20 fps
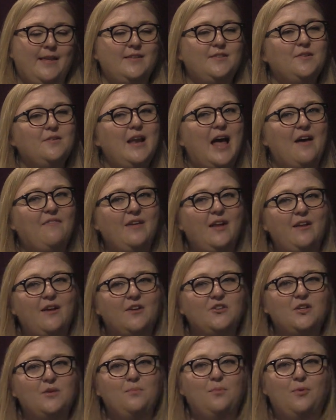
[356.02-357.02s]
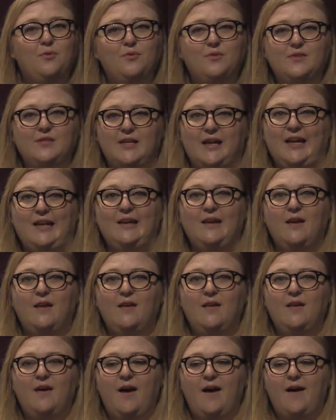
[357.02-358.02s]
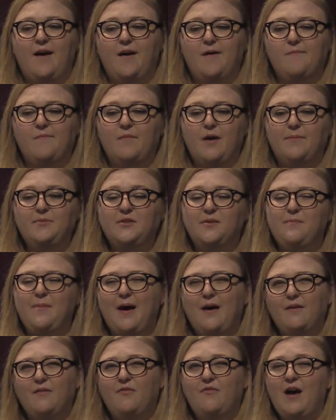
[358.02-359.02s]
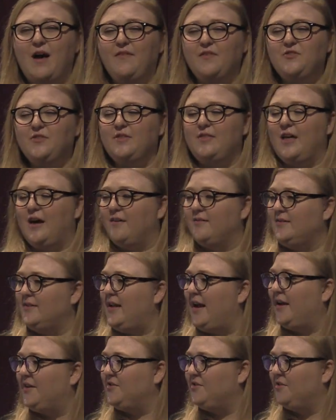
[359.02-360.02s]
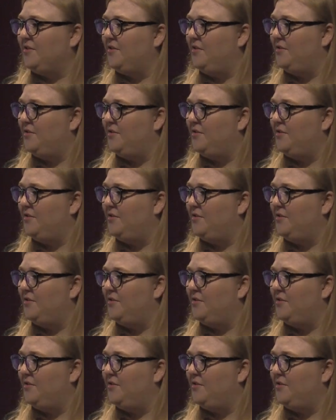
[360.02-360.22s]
So Navigator actually pulls in up to about 500,000 external